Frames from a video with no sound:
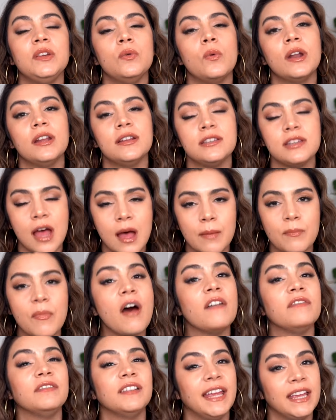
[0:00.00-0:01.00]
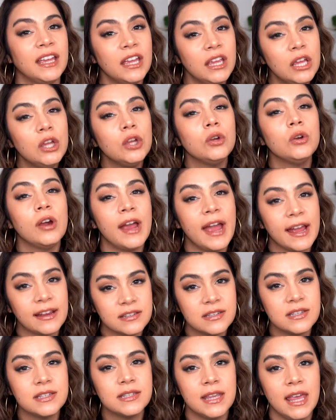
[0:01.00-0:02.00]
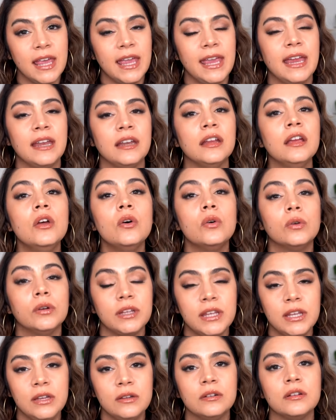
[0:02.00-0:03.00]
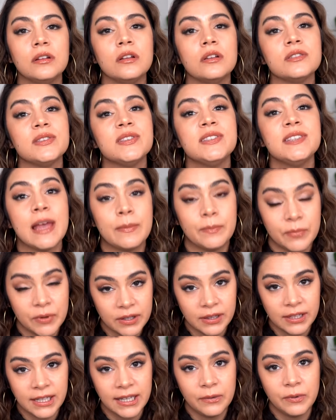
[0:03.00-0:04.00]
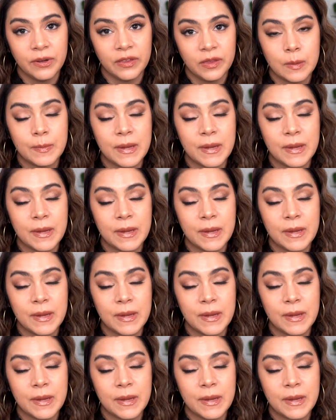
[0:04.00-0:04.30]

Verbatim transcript: you want to top off like cracked skin or cuticles separately with the